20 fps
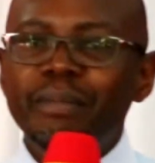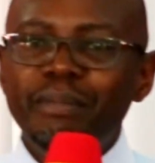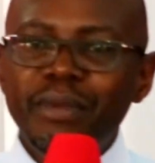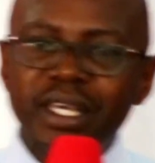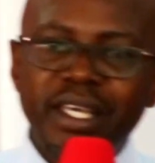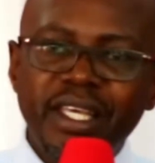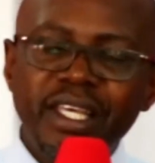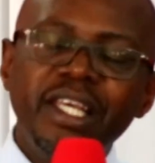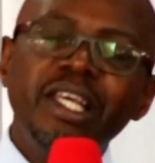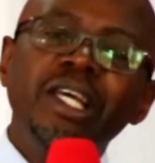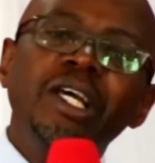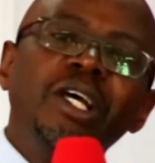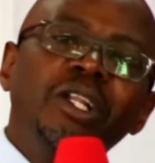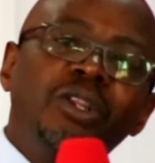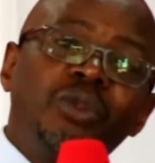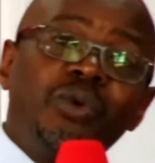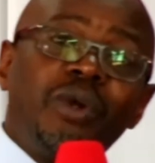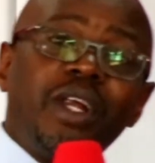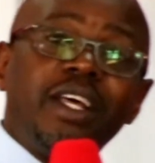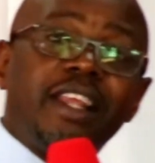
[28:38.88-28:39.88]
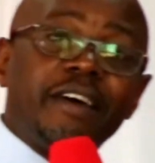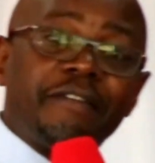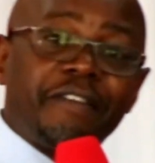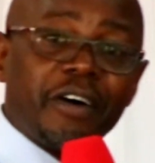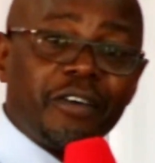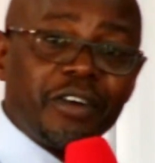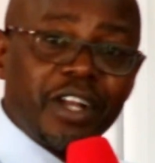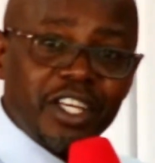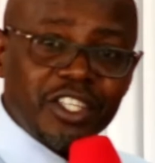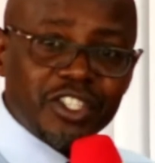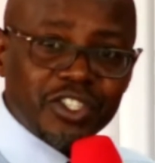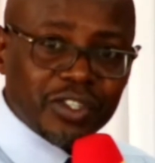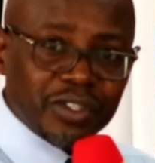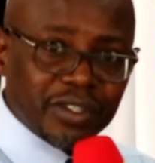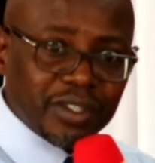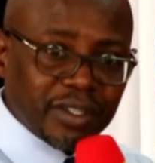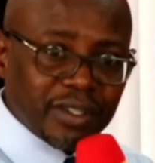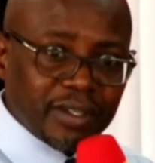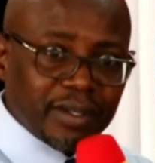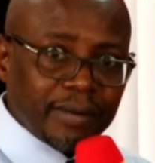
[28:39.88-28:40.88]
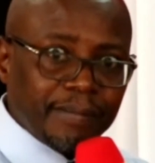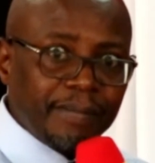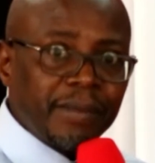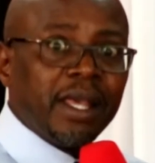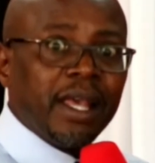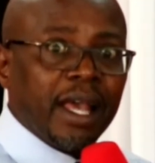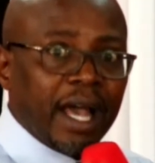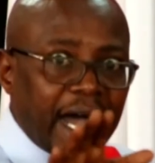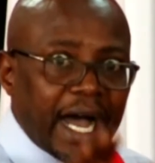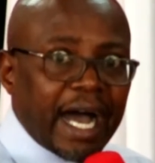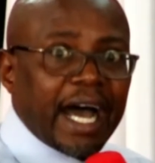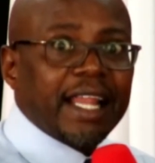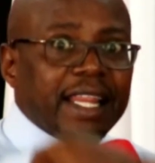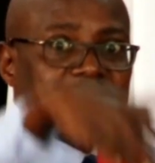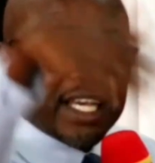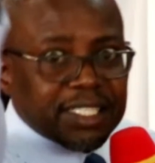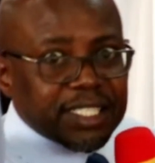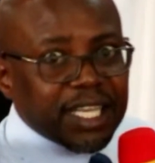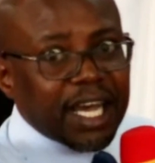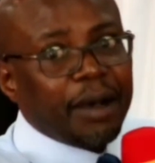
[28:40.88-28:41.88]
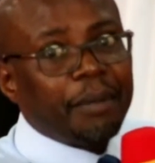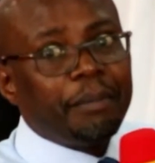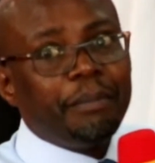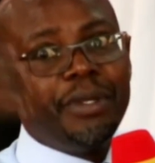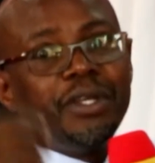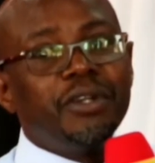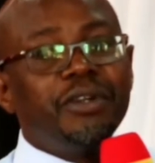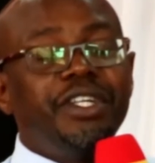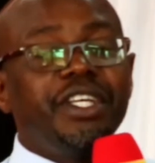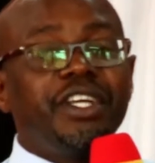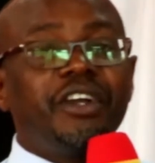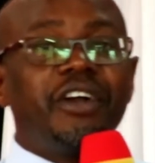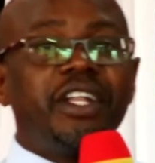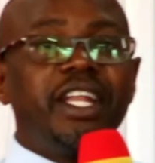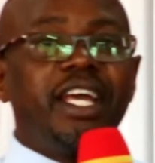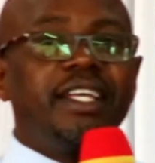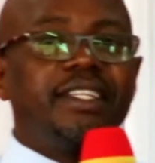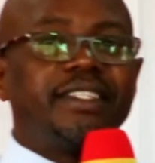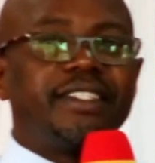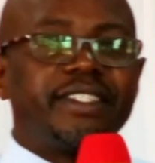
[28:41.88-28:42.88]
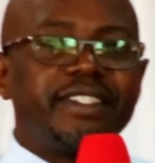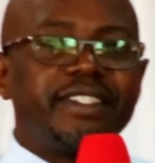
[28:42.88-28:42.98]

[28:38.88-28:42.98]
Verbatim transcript: me to lay the foundation. Others are building on it.